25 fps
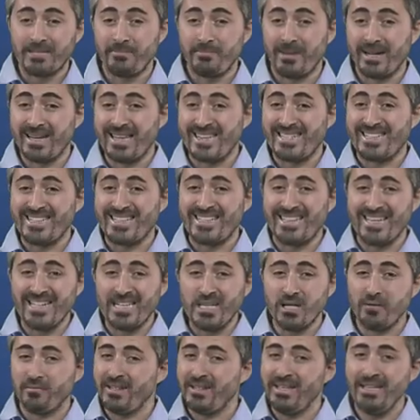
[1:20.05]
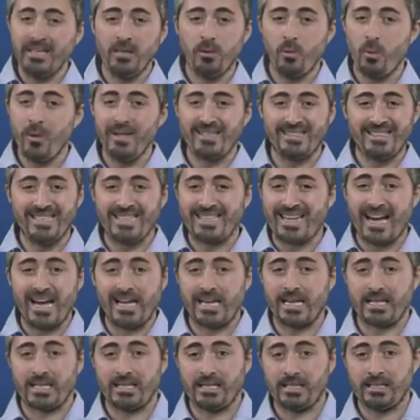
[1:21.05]
by a degree of linguistic
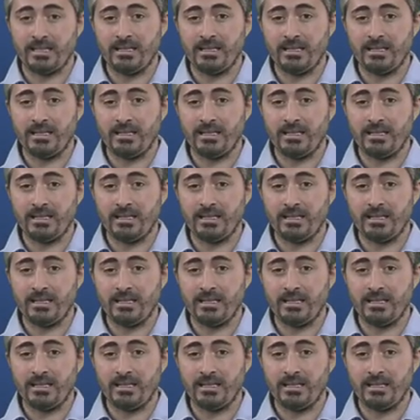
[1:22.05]
anarchy.